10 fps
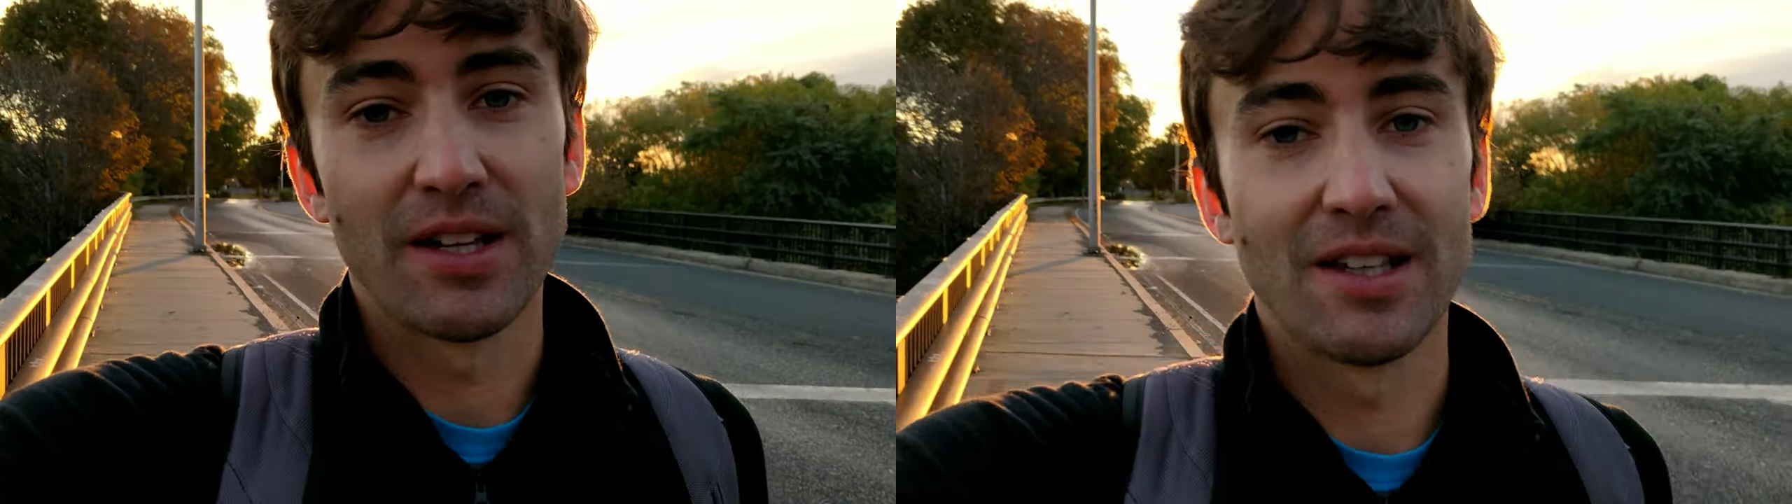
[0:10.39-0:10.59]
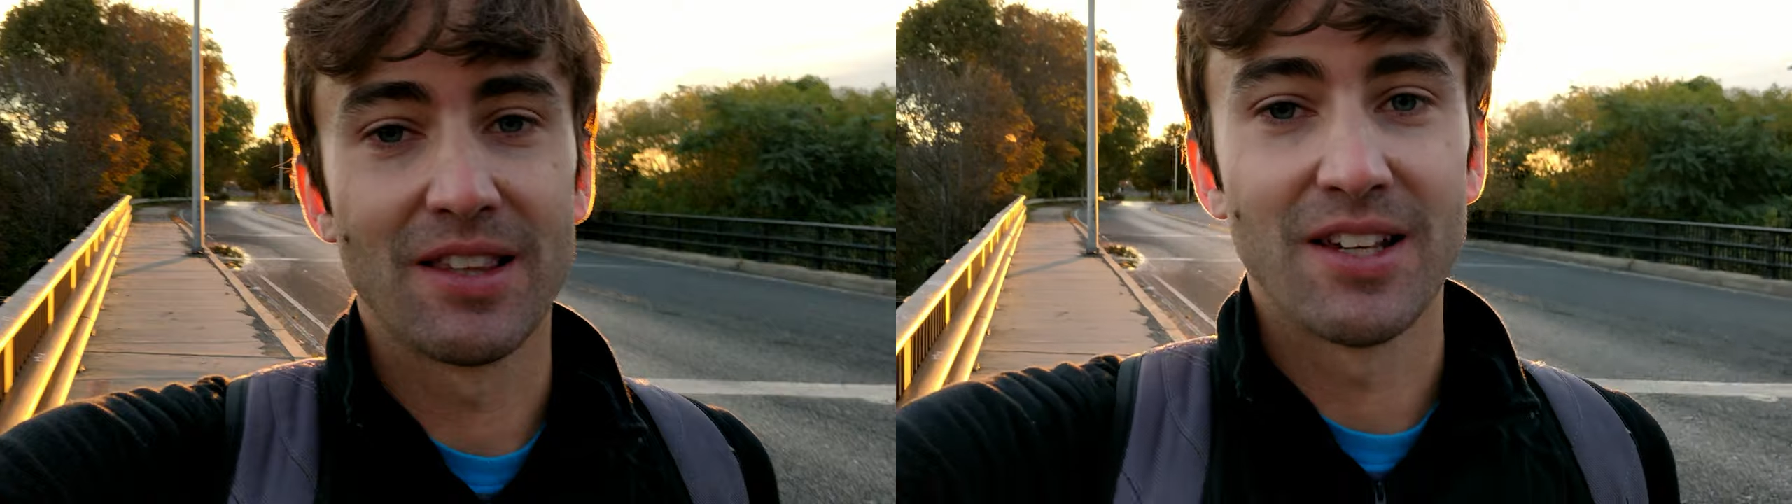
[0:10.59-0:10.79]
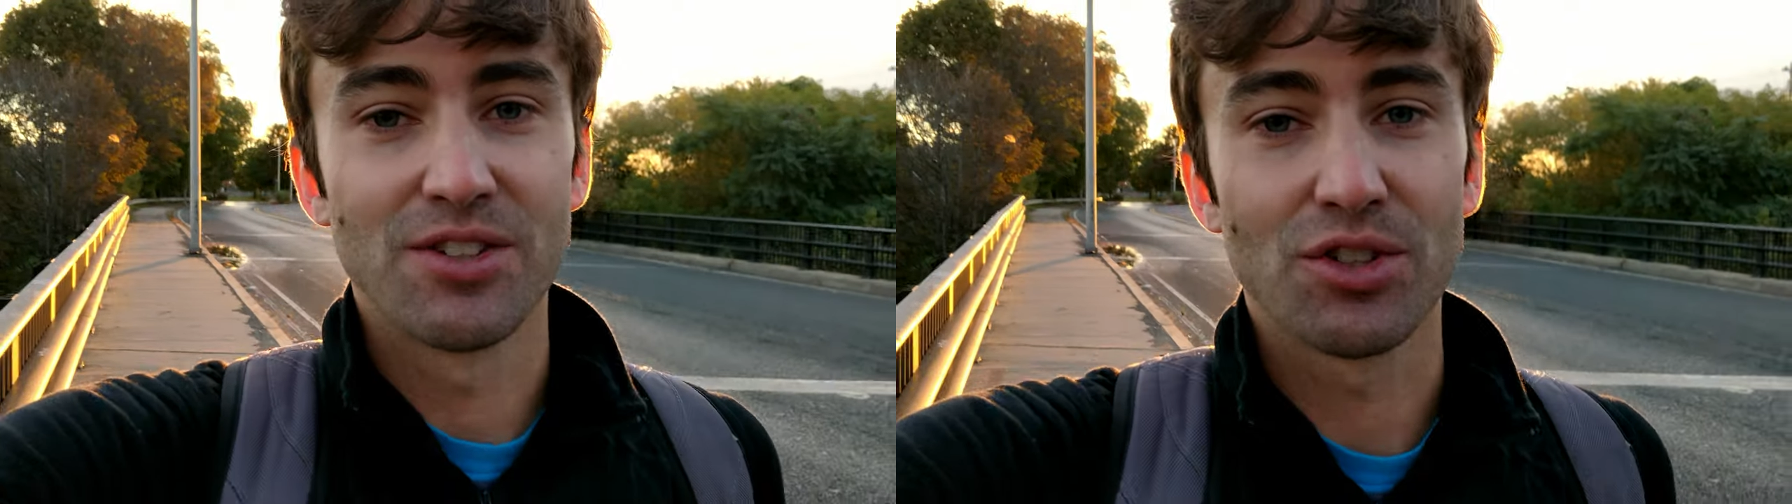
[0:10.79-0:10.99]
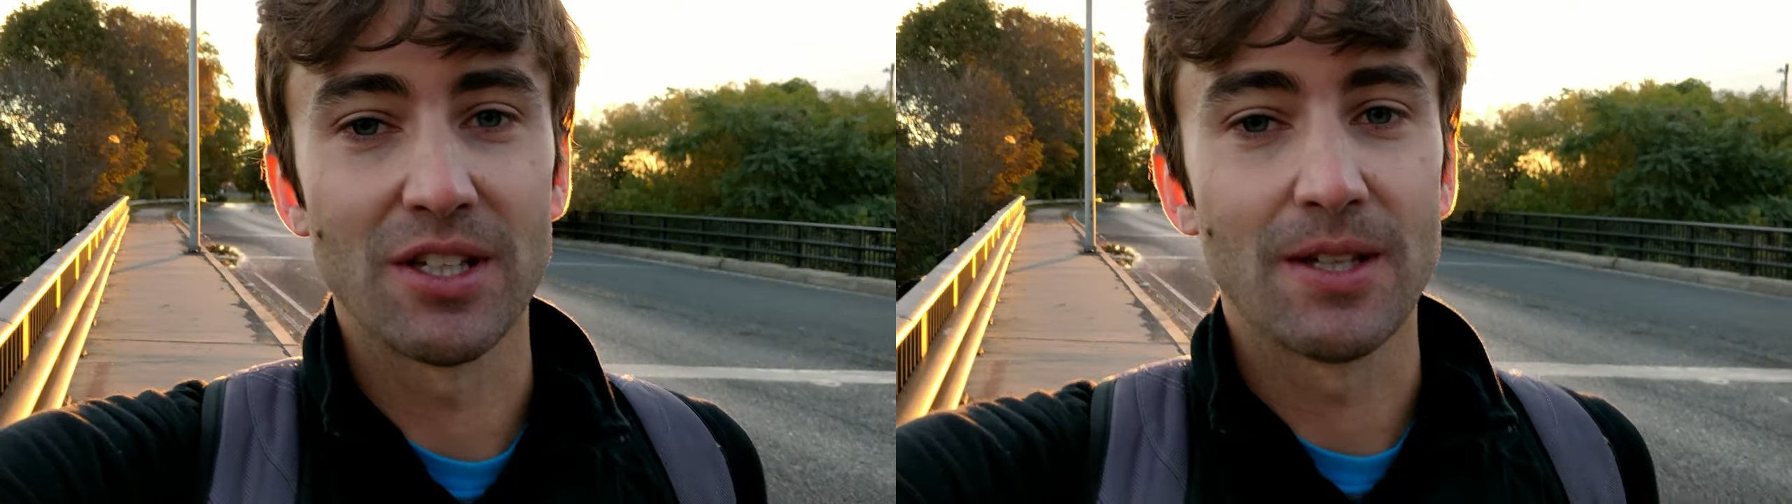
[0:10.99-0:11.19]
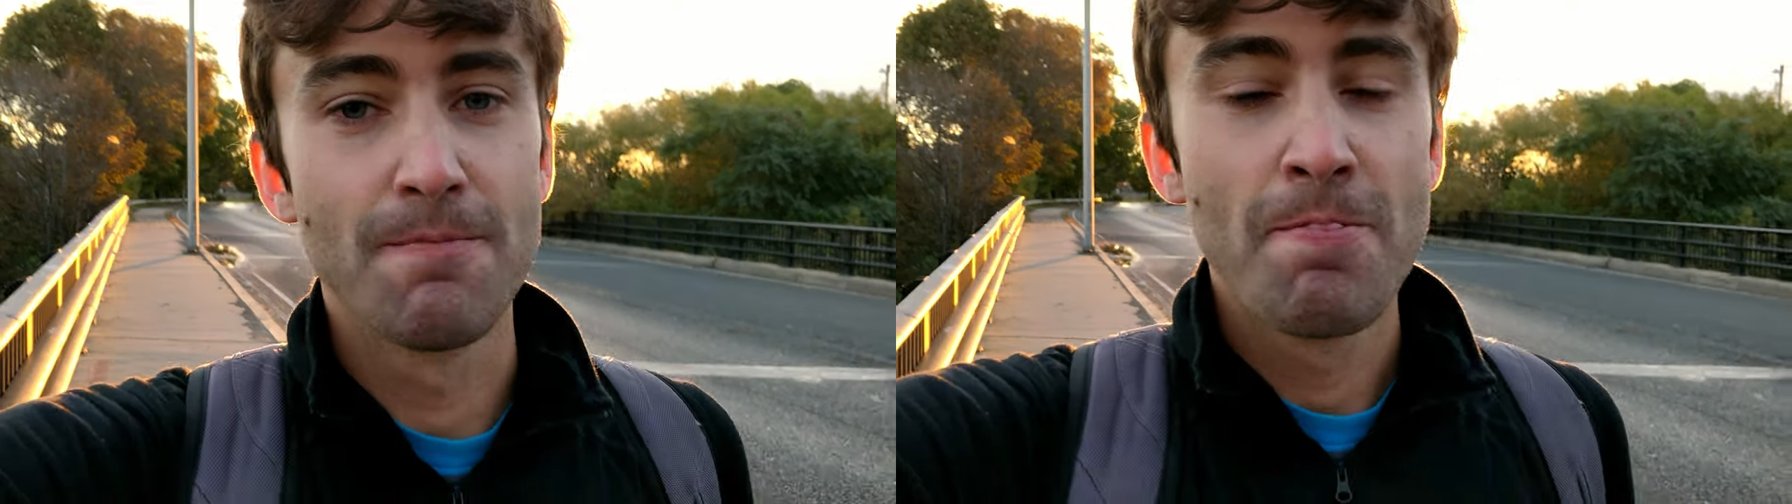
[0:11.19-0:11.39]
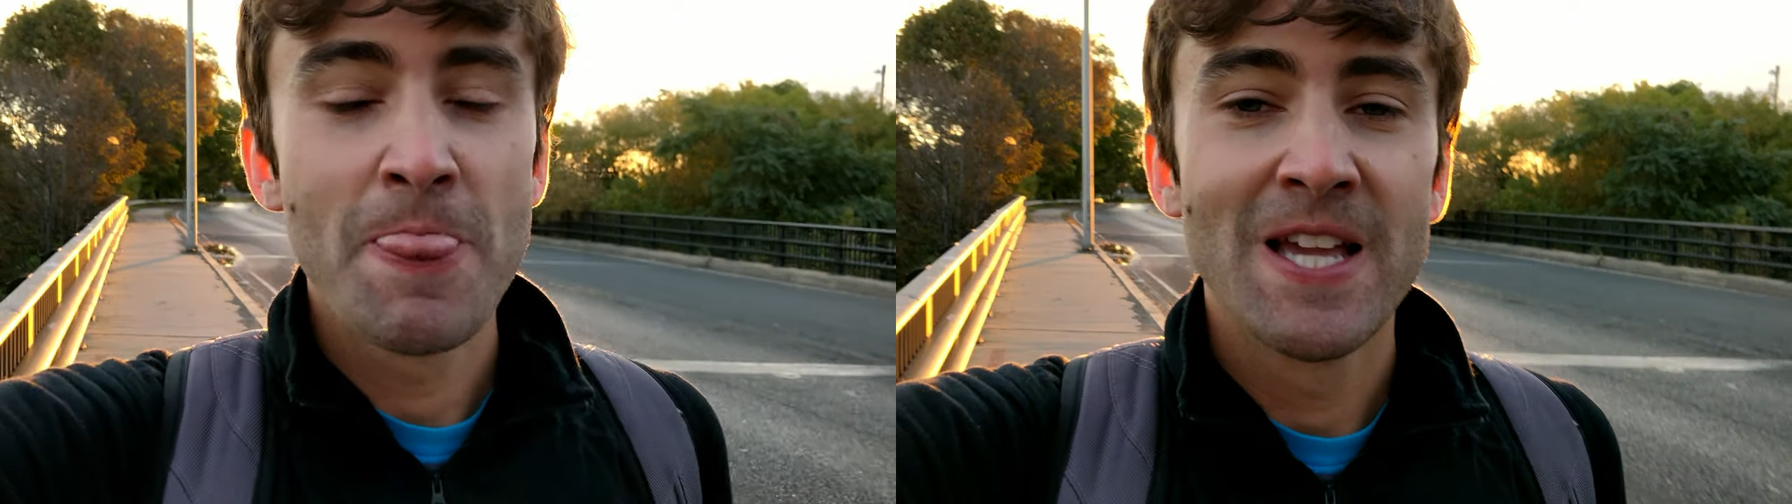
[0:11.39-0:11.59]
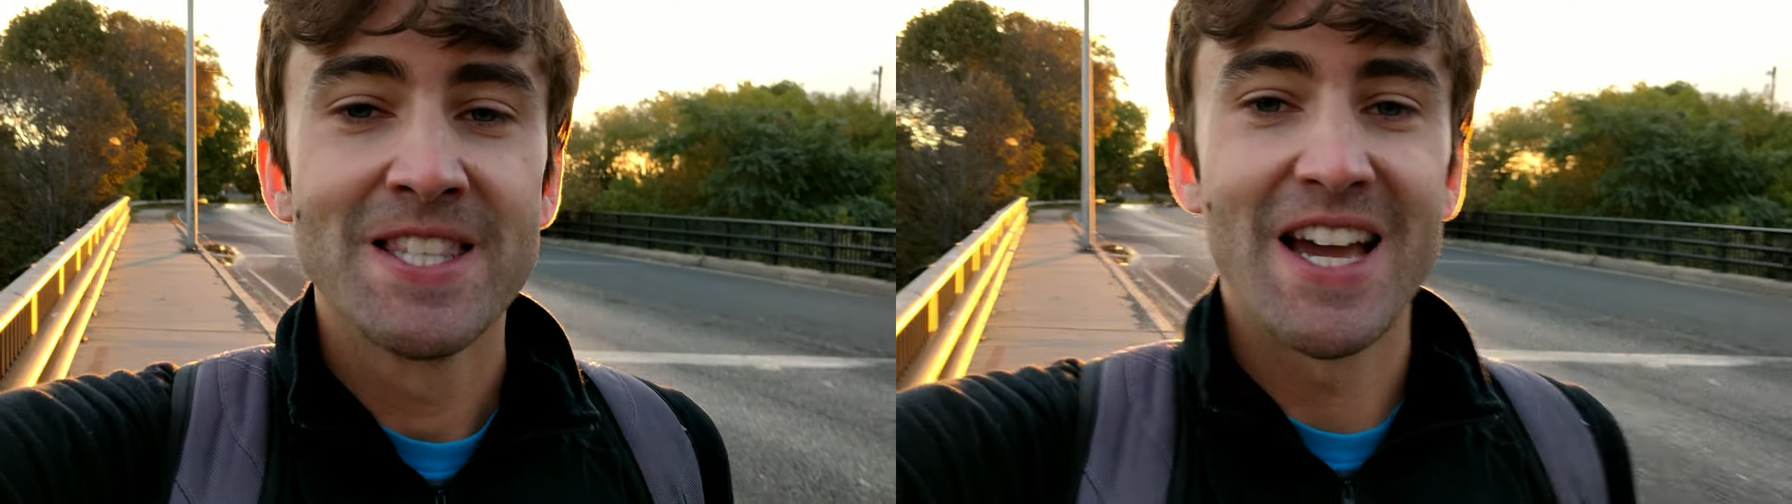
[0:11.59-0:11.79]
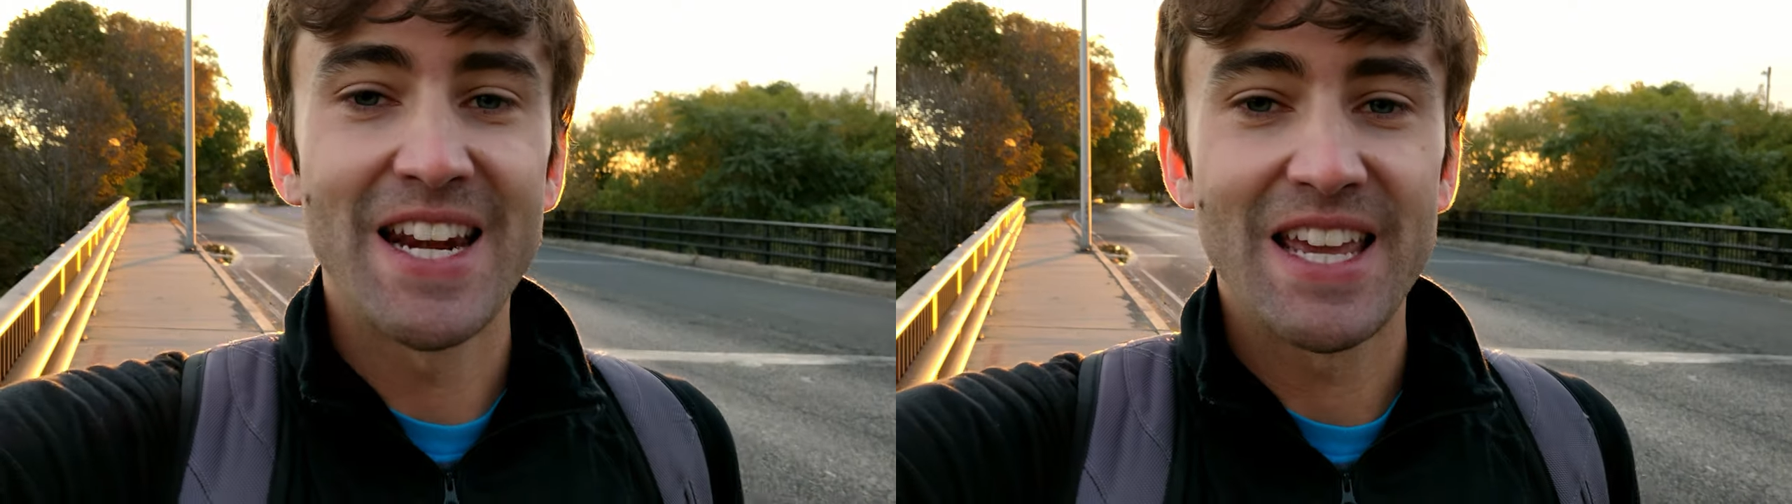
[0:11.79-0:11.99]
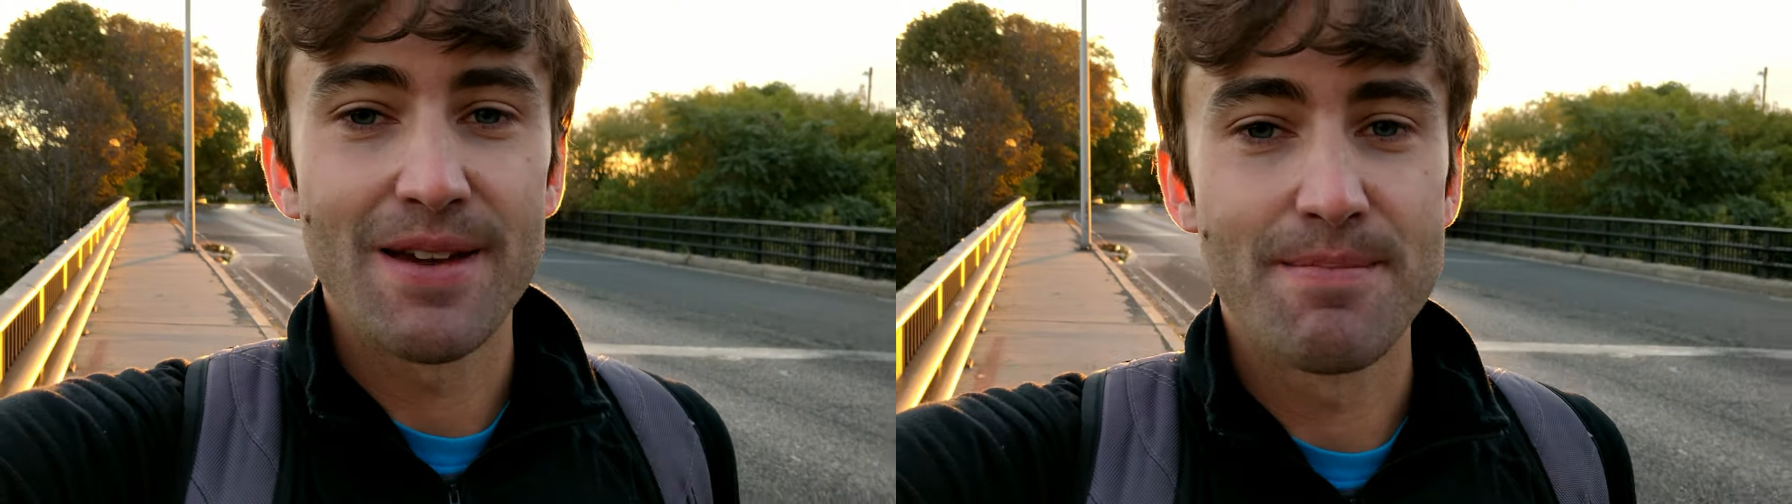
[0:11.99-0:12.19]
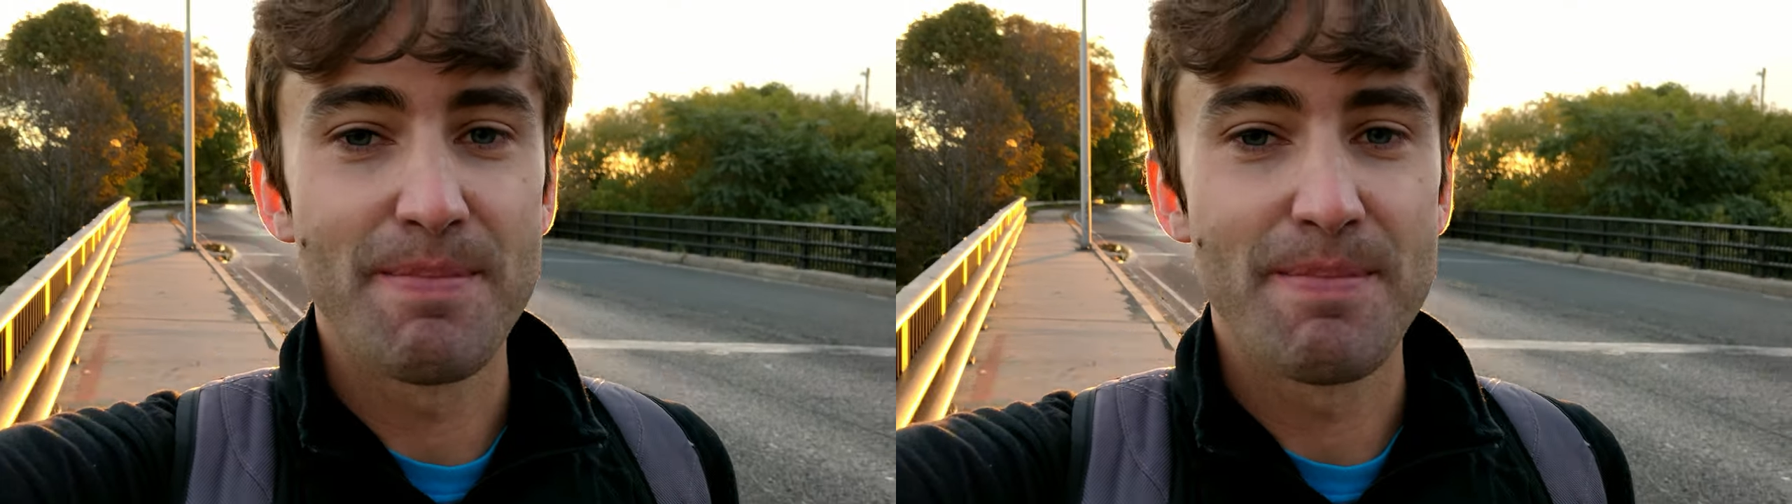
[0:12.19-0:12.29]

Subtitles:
essentially 10 a.m.